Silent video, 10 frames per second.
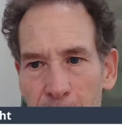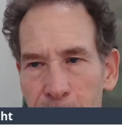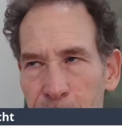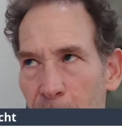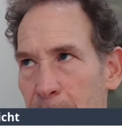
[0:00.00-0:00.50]

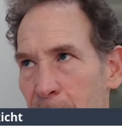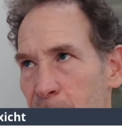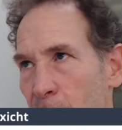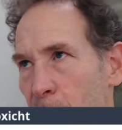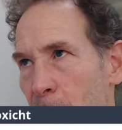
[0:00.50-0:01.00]
So that would be a
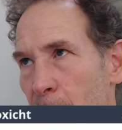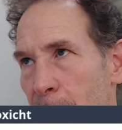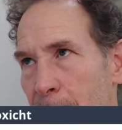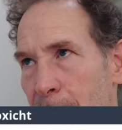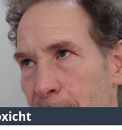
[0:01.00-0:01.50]
total
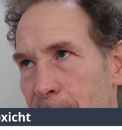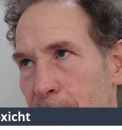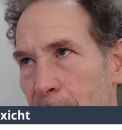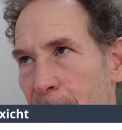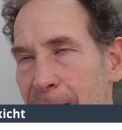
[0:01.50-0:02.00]
of
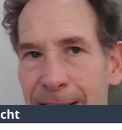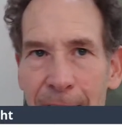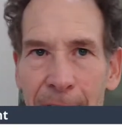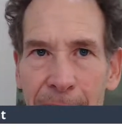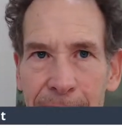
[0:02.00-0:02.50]

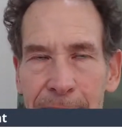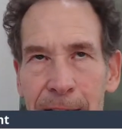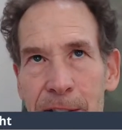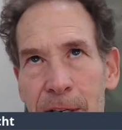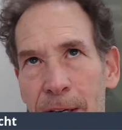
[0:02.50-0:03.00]

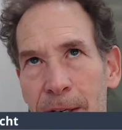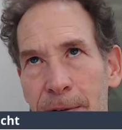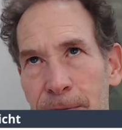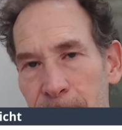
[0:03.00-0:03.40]
9 to